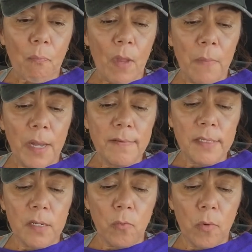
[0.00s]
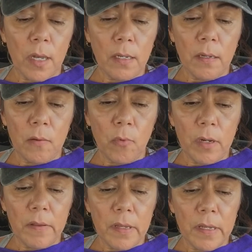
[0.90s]
I might have seen one
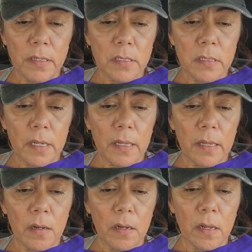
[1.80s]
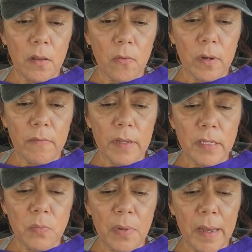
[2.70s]
of these and then another one of
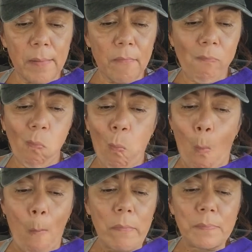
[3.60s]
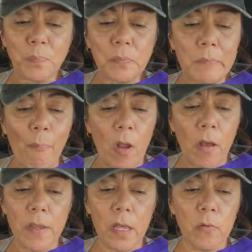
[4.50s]
these, but
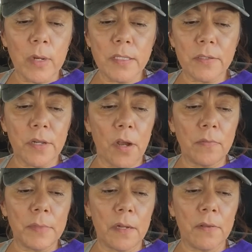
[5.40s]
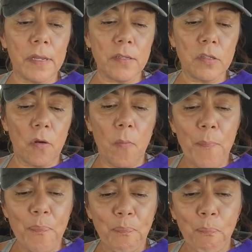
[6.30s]
all the other ones, no, I don't think so.
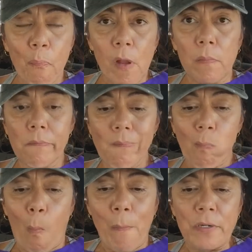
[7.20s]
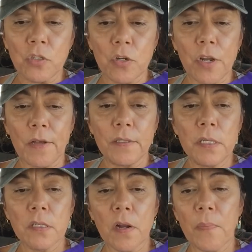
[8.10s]
Let me show y'all.
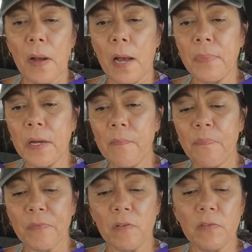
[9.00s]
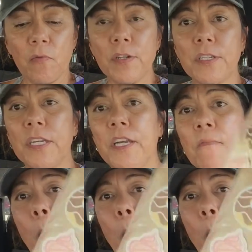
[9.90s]
These are pop-up. There's 14.